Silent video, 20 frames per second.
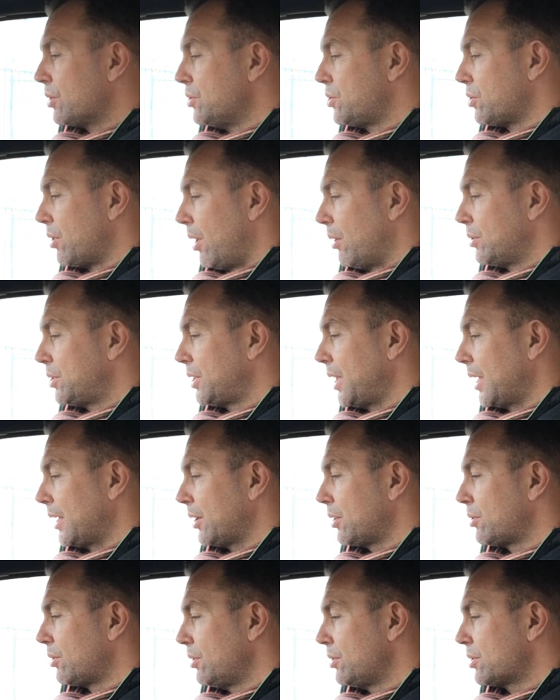control, check
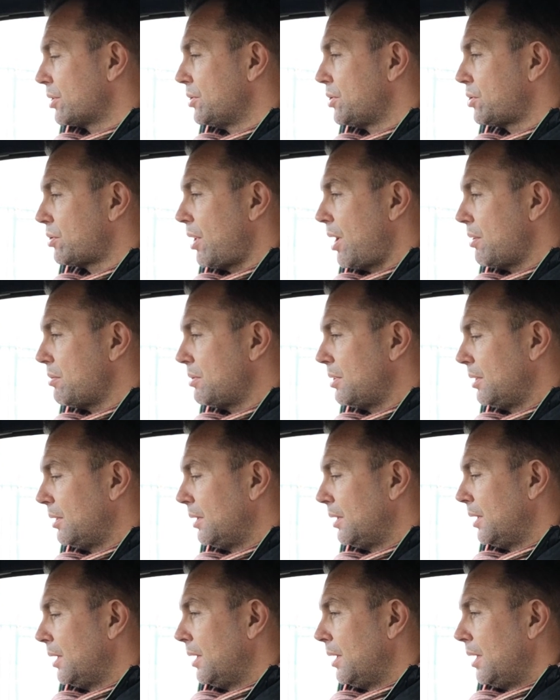your cruise control
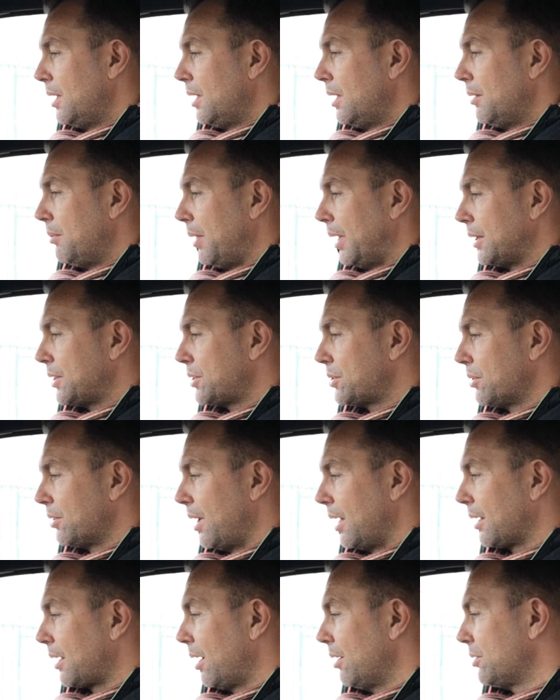make sure
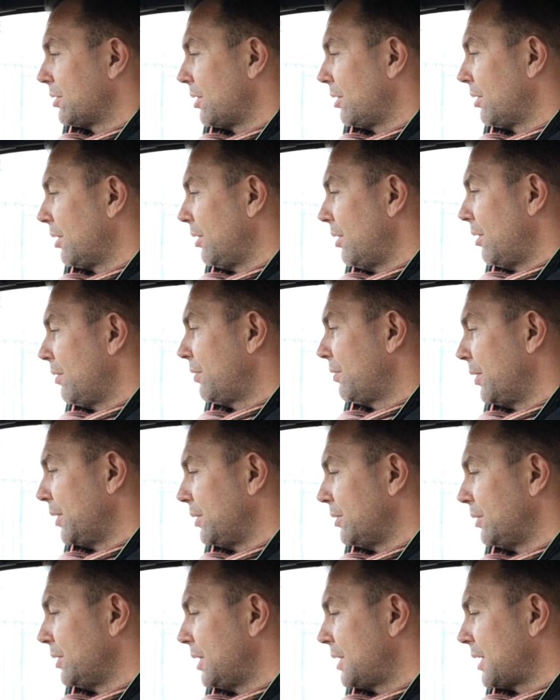that goes on and off when
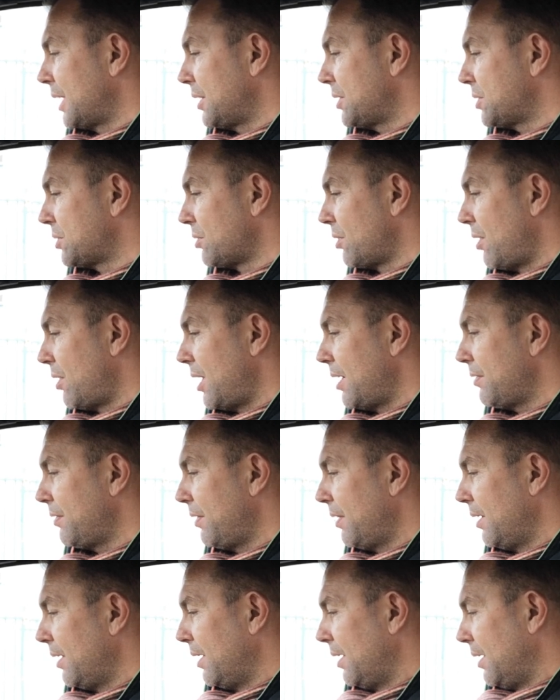you're on your test
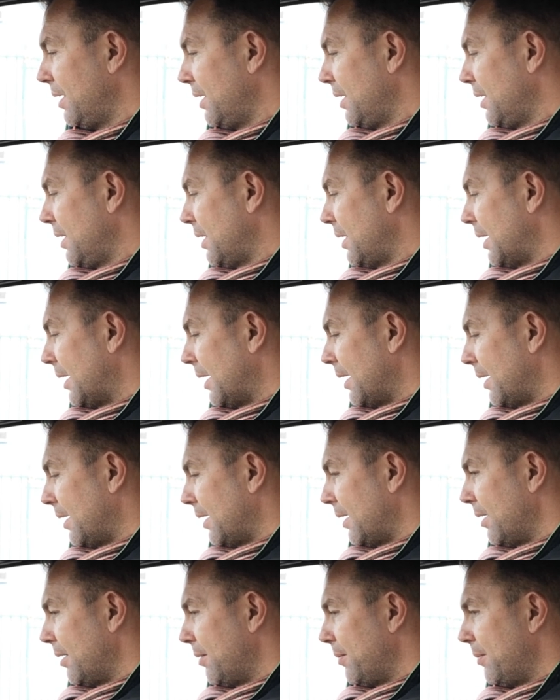drive
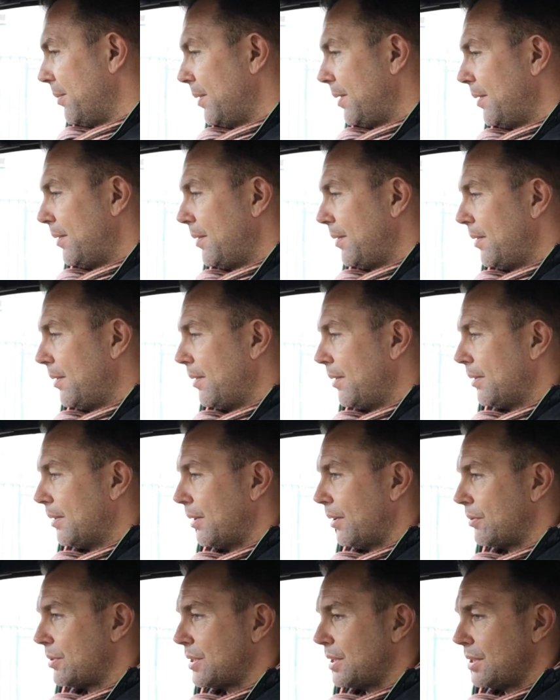um,
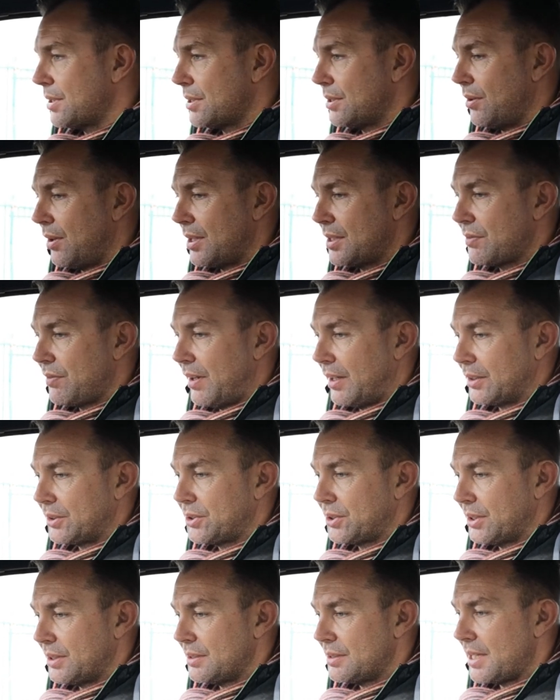obviously it's a nice
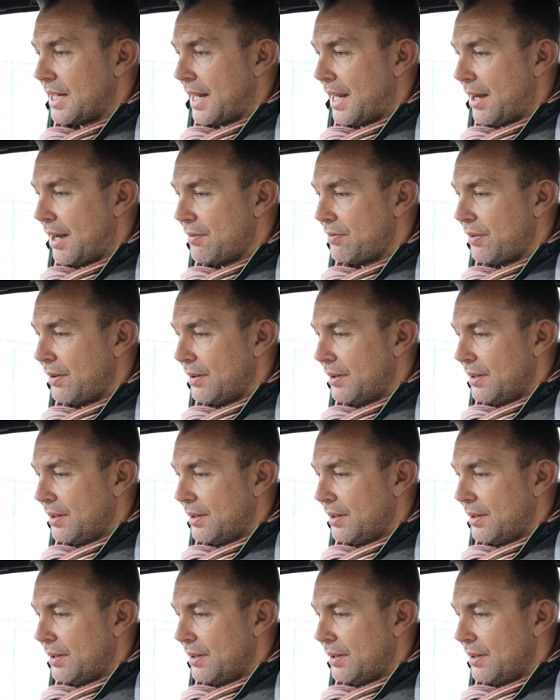function to have